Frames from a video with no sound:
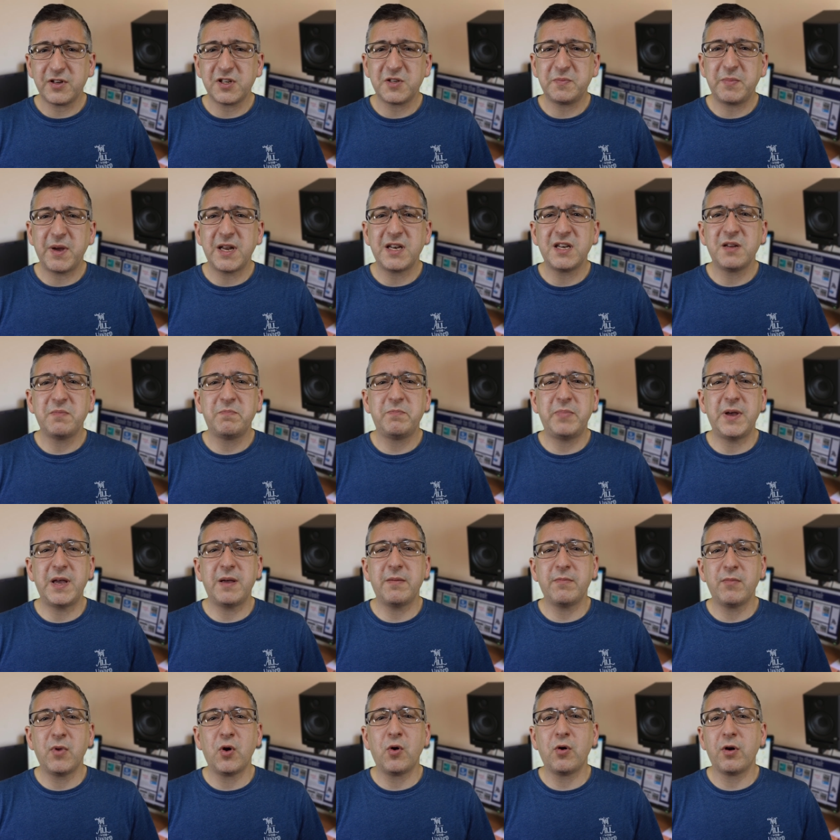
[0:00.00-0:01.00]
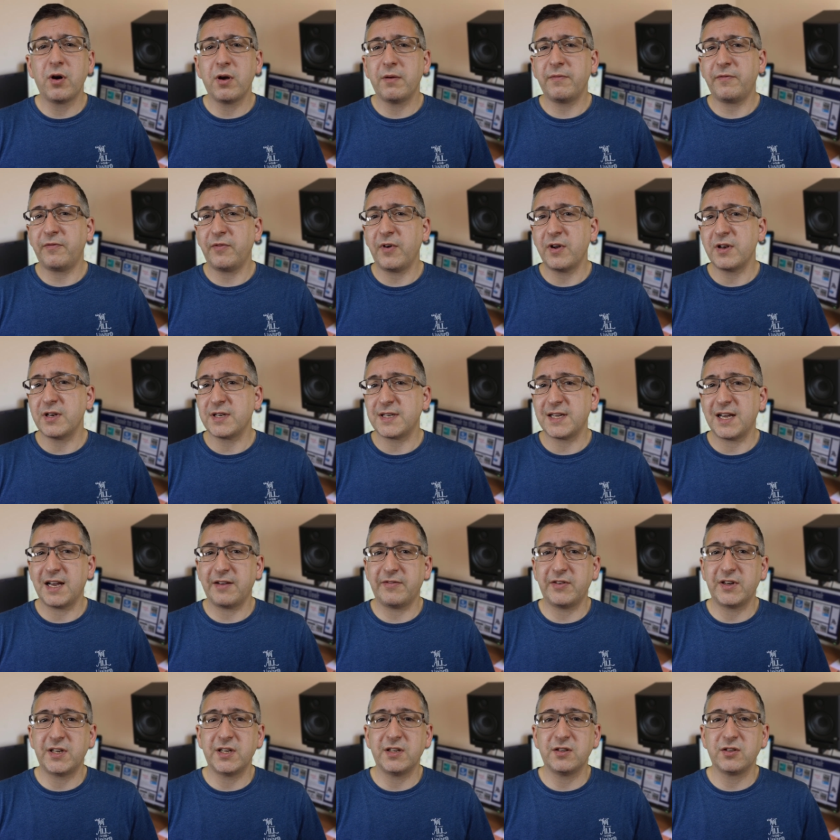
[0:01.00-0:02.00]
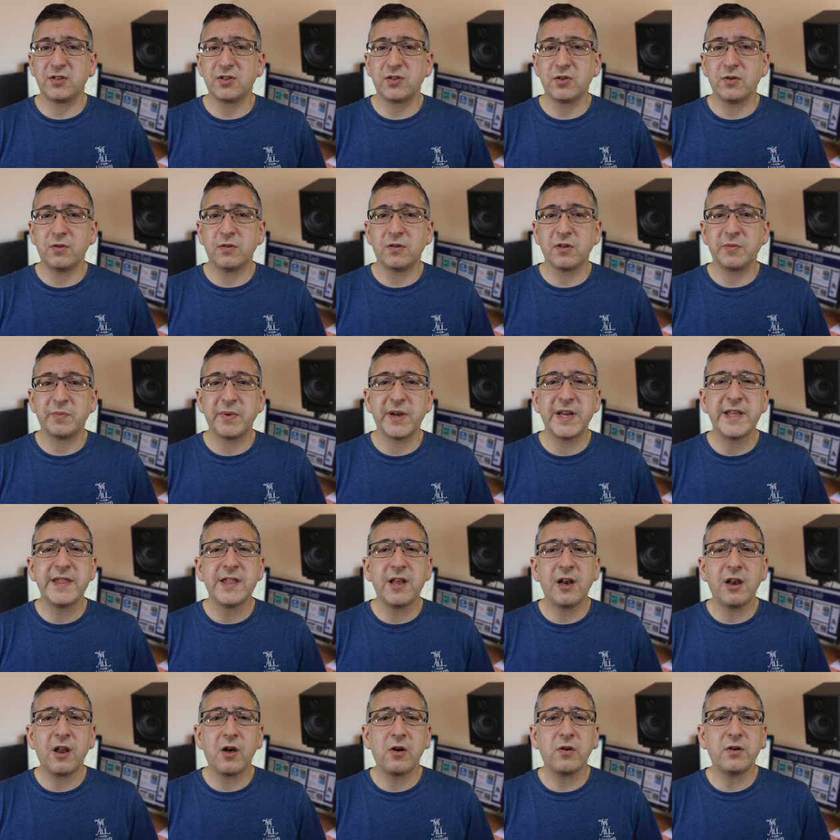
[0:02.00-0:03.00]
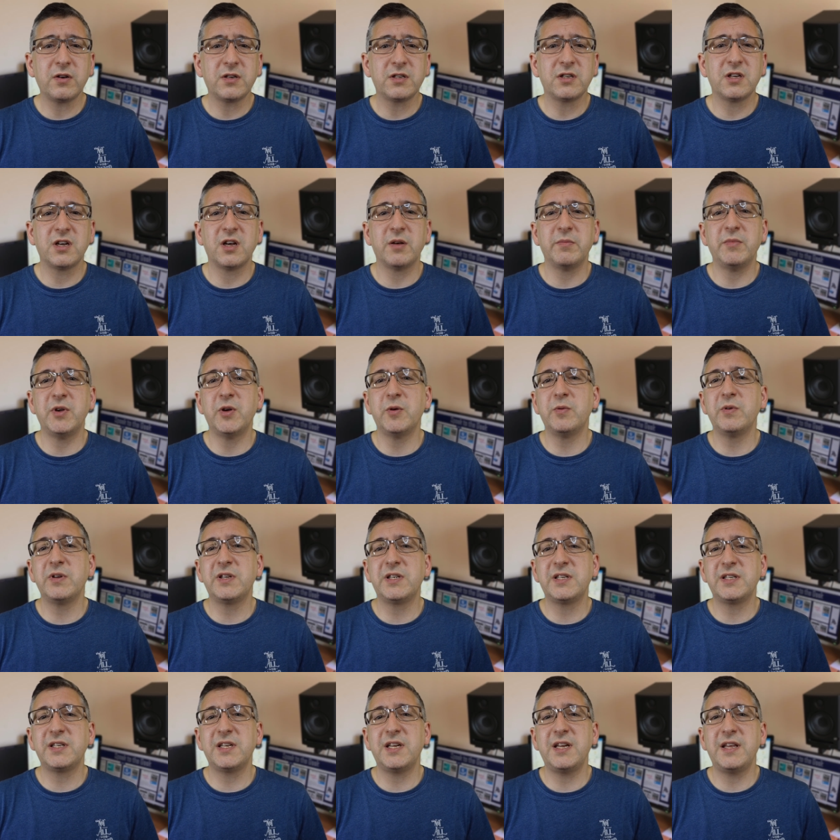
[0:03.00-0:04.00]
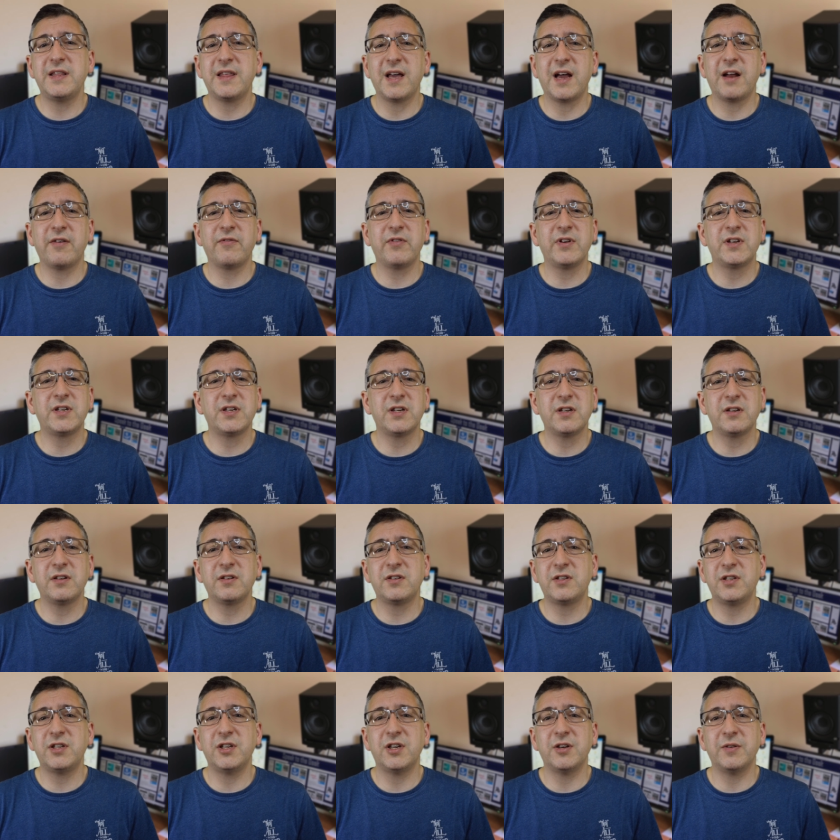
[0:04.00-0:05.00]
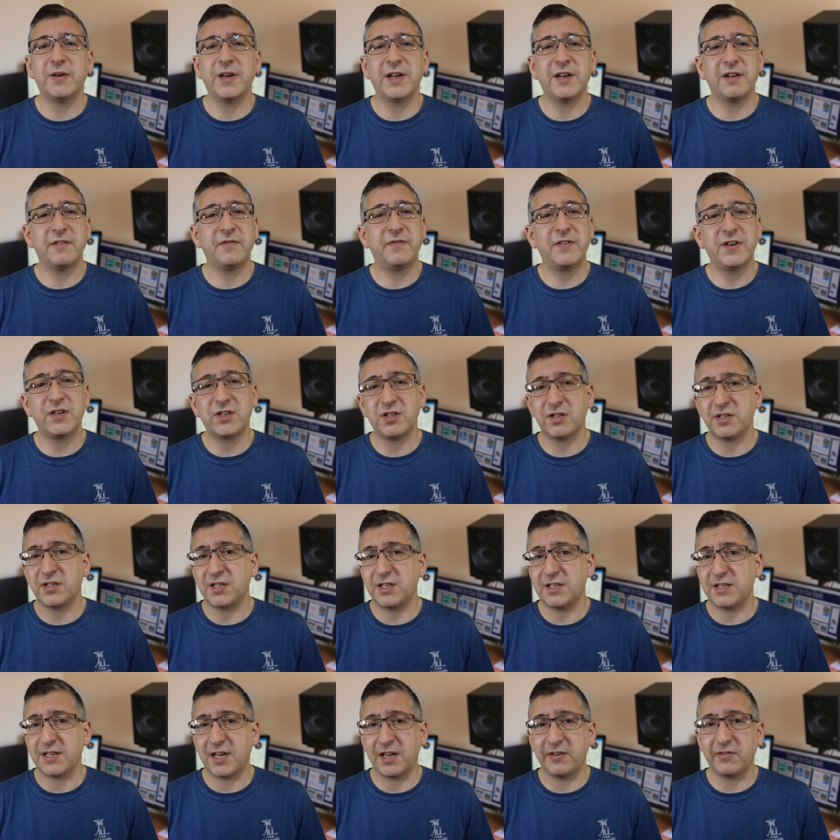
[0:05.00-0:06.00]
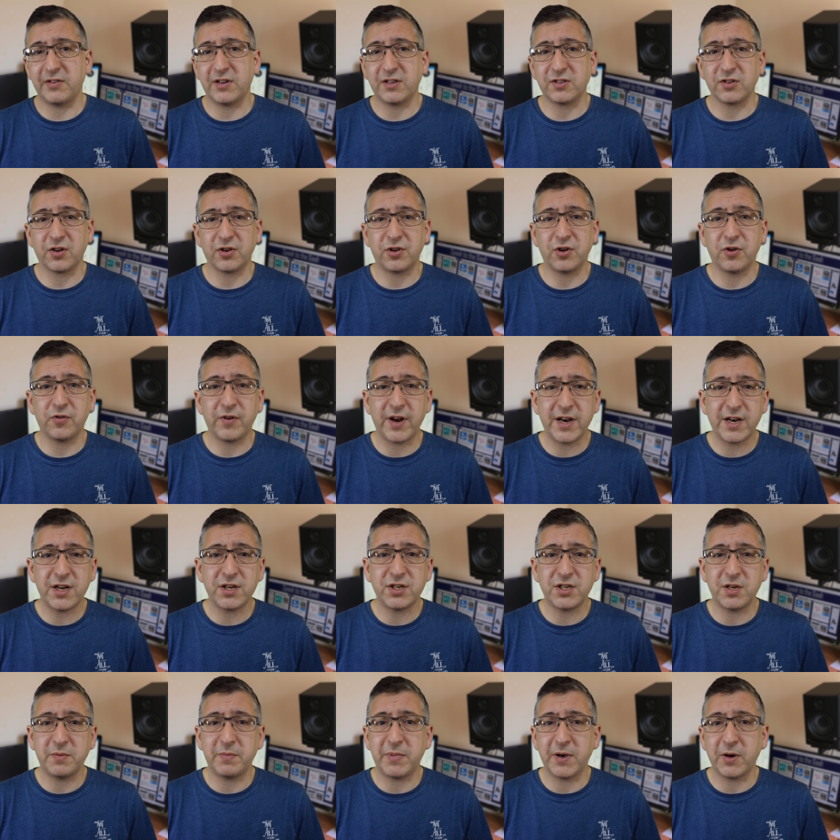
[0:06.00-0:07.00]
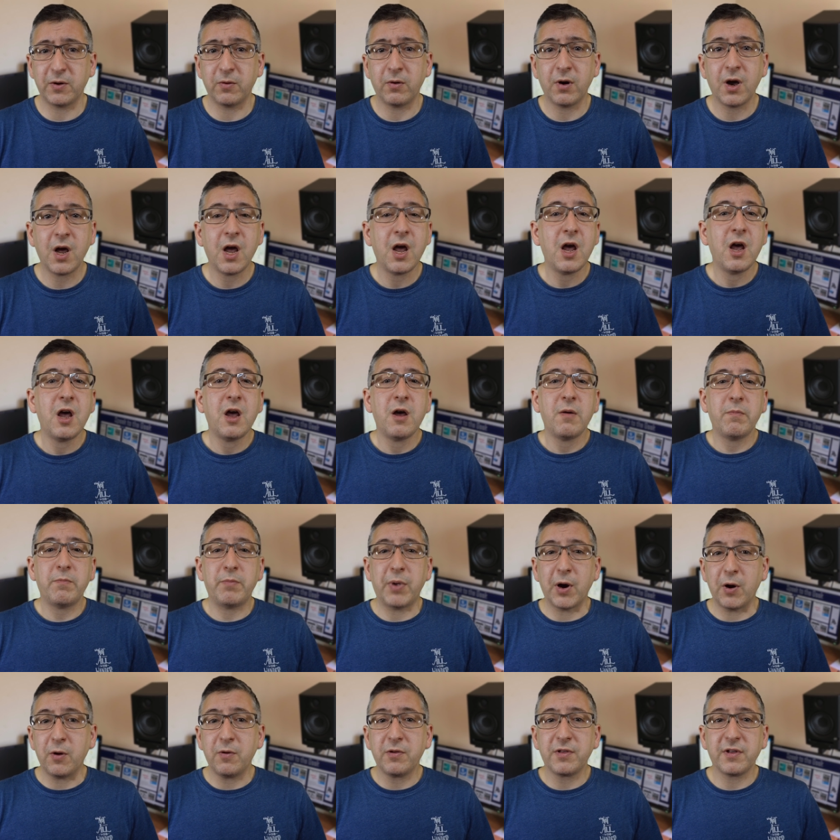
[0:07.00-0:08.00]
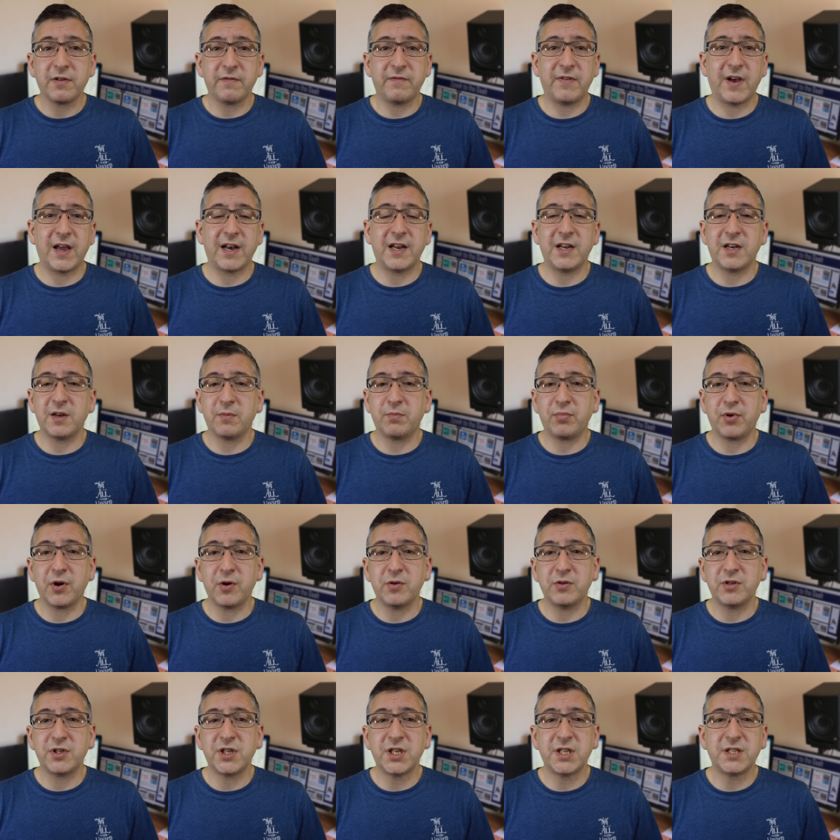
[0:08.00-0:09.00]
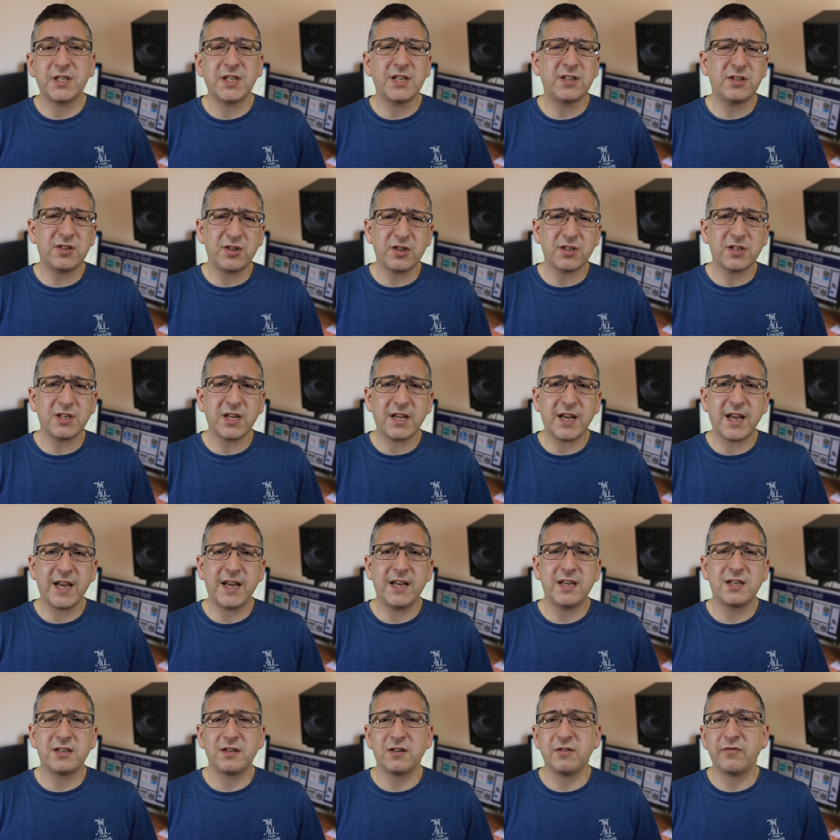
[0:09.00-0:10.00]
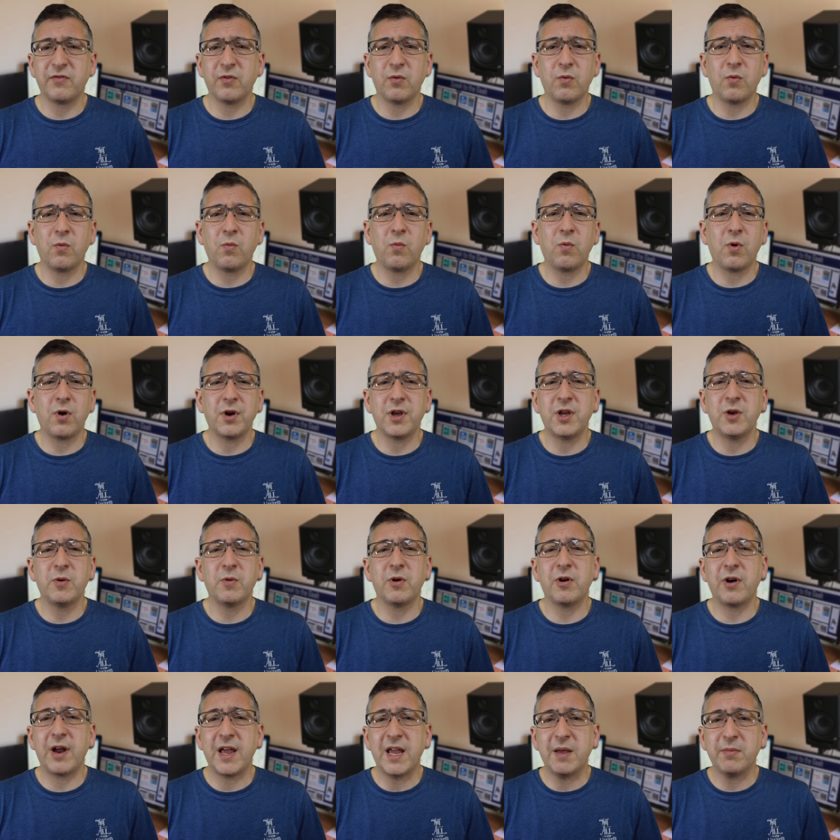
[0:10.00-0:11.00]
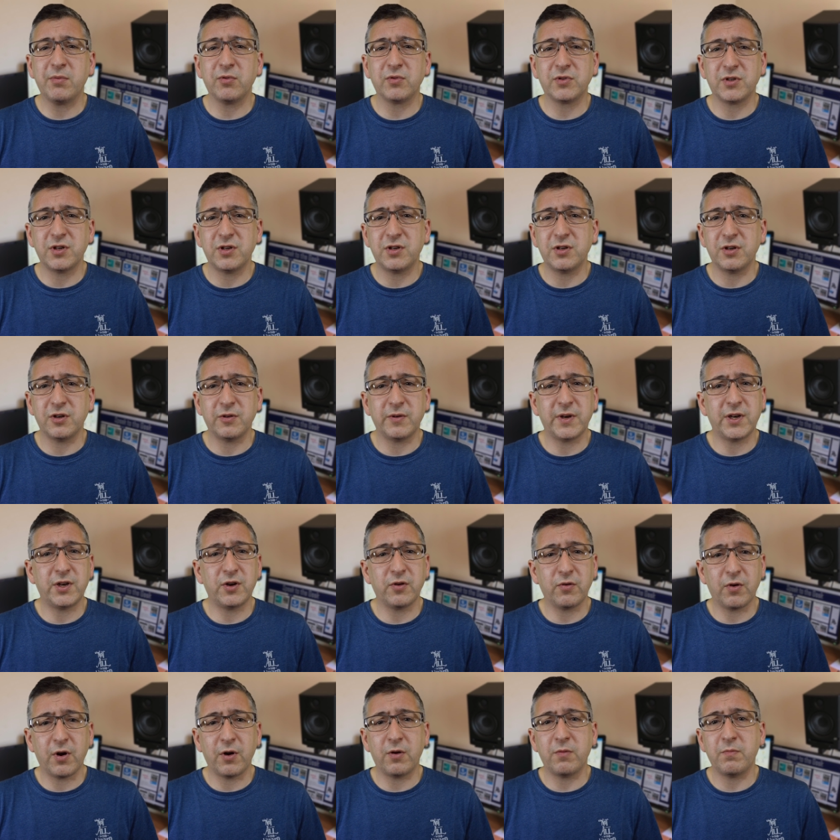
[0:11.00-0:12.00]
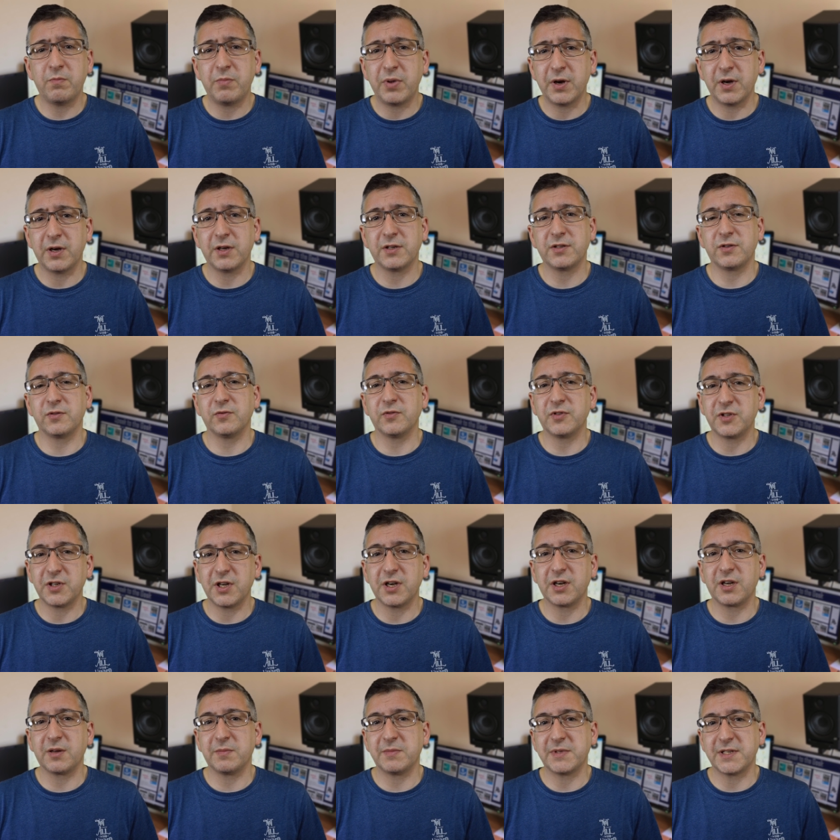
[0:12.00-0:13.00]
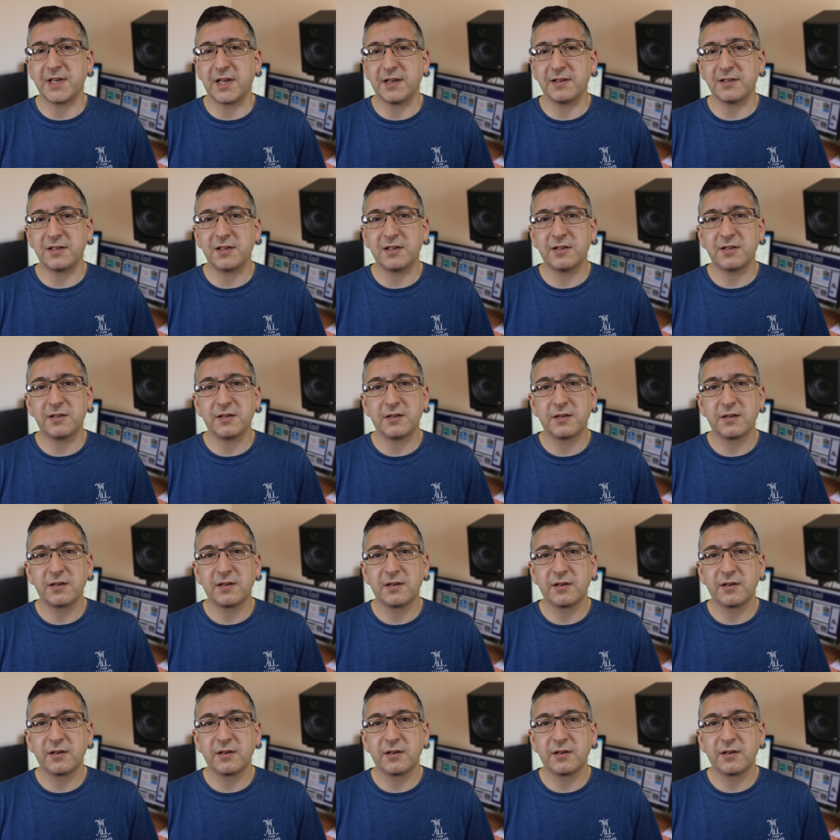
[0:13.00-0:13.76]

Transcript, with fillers: to spend a bit more up front to have it installed, but in the long term you would see that return to you in efficiency savings on your energy bill. Both are valid approaches, it's just a case of what you are able to do in your own personal circumstances.